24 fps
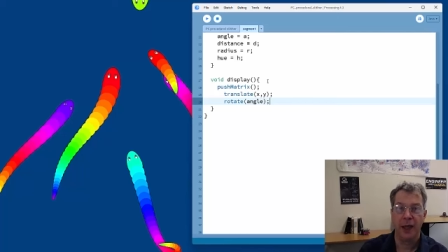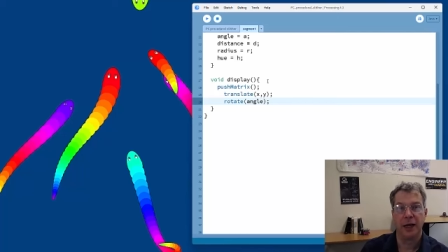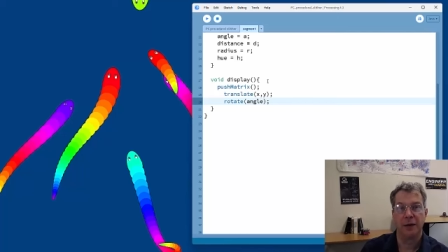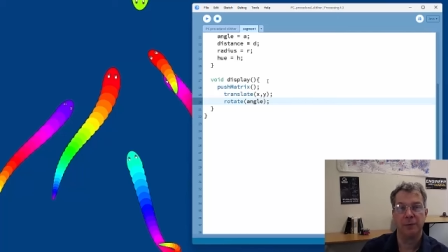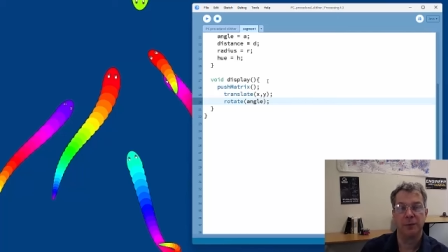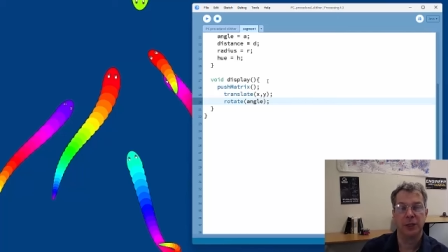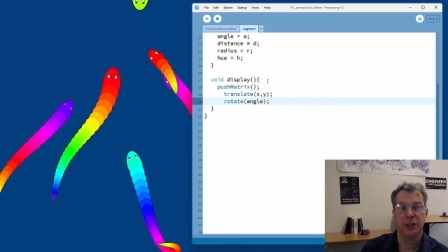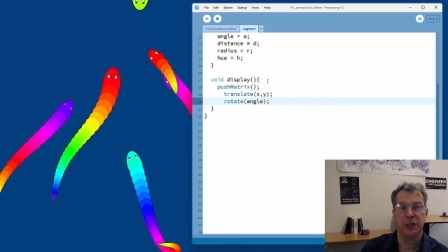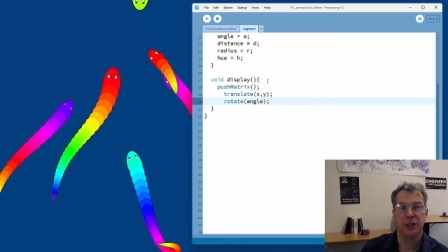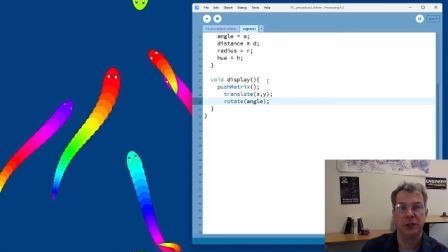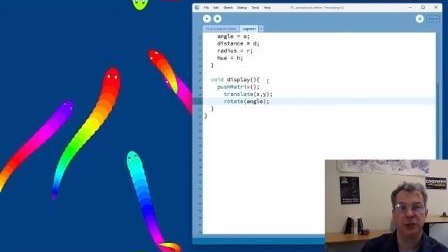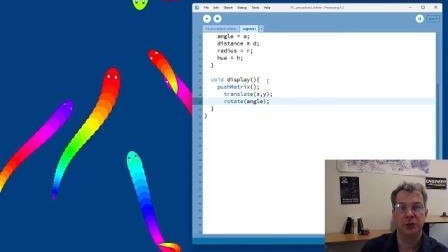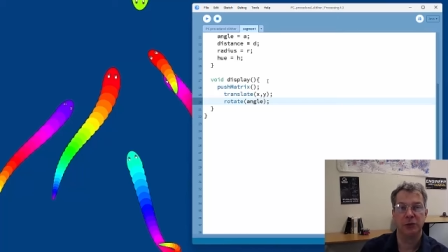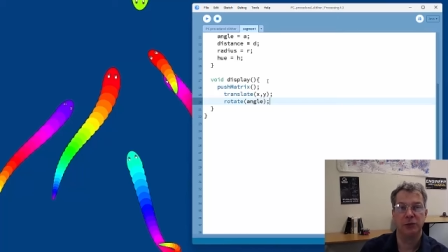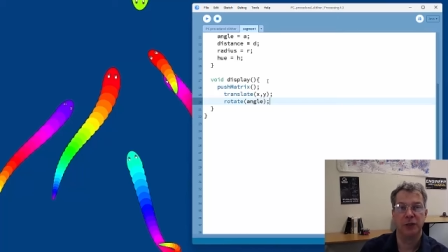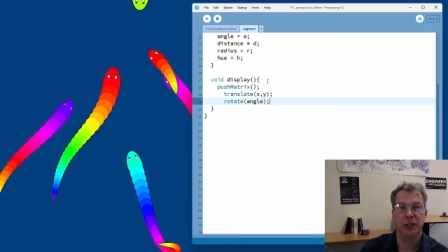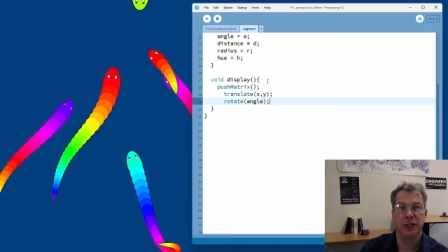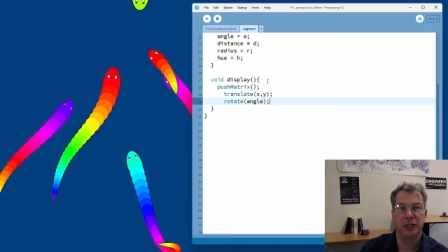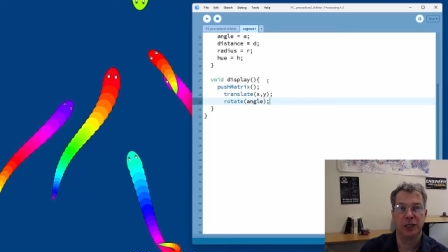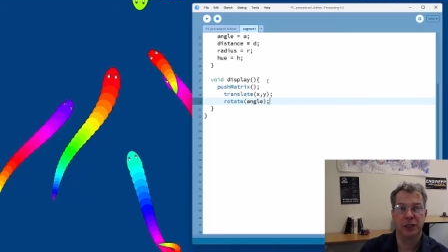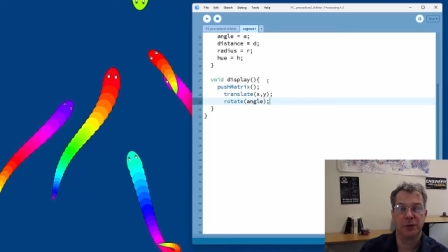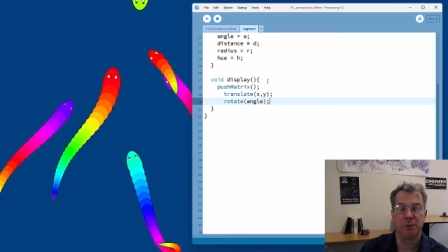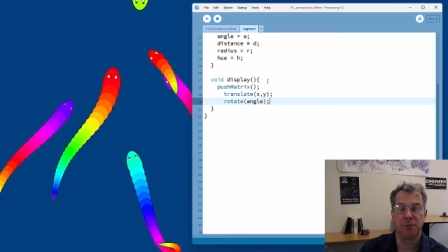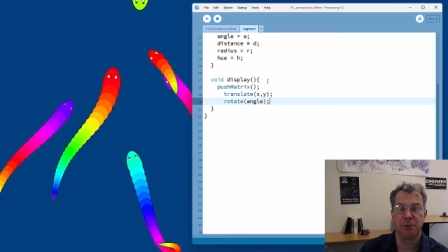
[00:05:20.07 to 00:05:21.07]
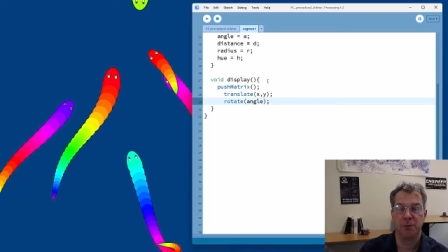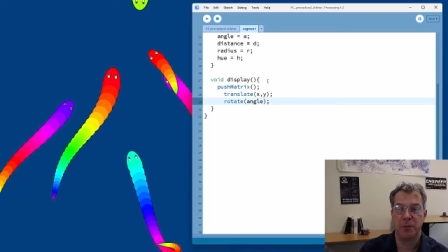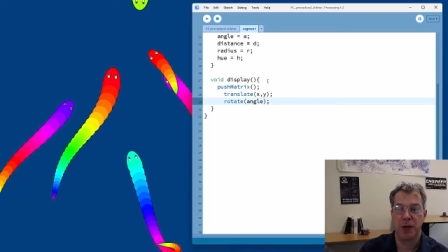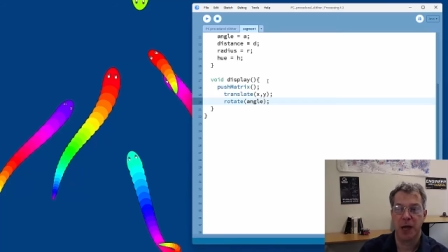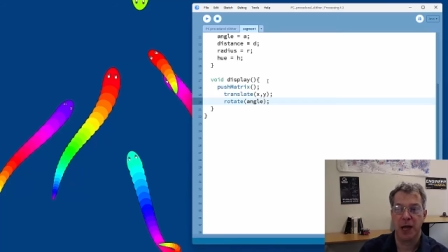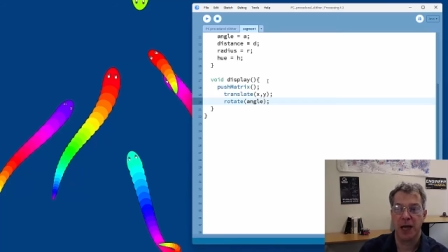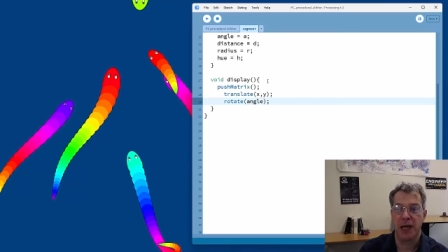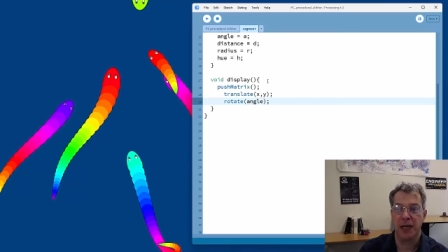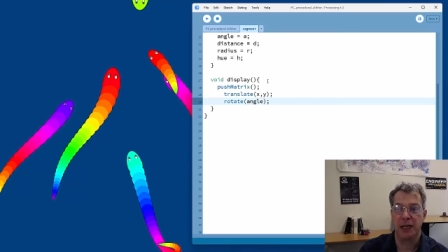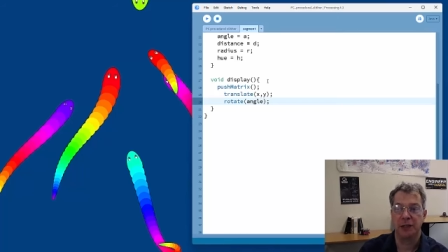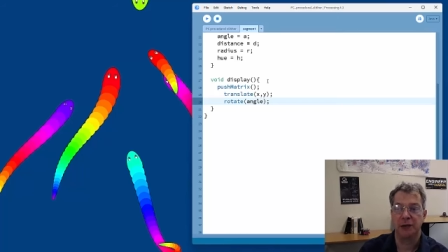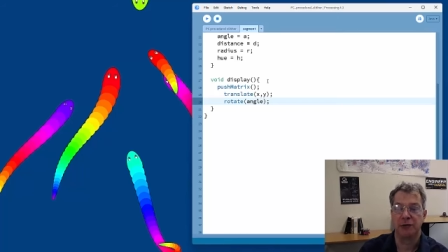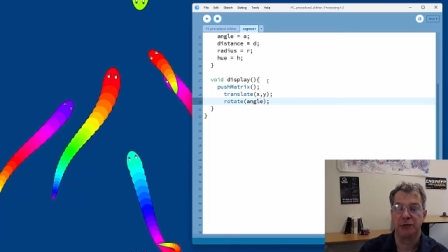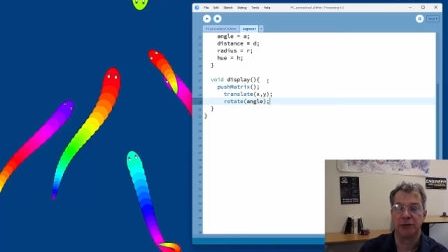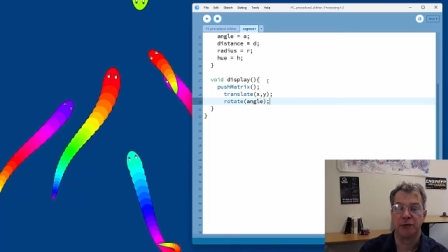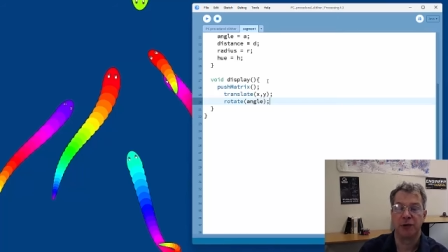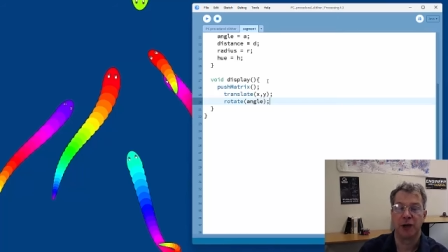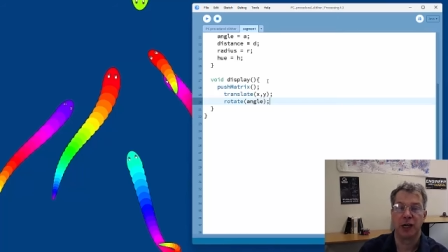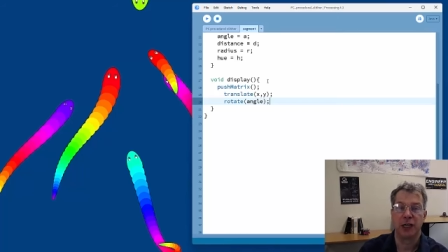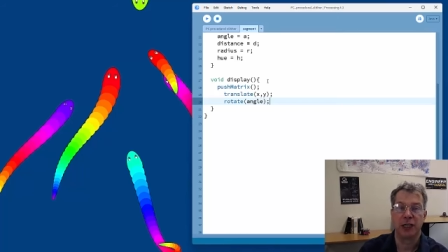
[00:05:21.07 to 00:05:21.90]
And I'm going to do this by